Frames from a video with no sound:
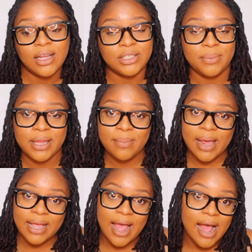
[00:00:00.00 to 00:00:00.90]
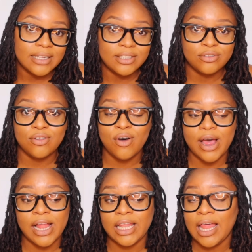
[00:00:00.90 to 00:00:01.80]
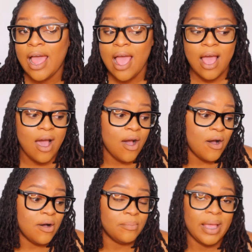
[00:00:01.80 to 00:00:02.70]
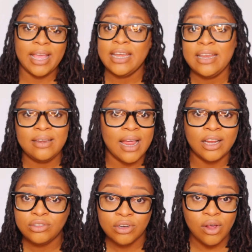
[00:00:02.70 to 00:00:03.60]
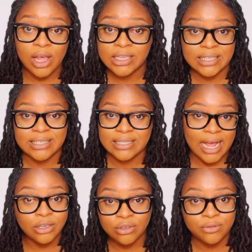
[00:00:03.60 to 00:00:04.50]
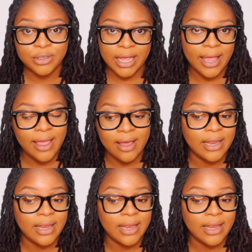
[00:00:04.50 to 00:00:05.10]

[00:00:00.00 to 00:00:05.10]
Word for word: Jamaican black castor oil, um, any natural oil that is natural for your hair.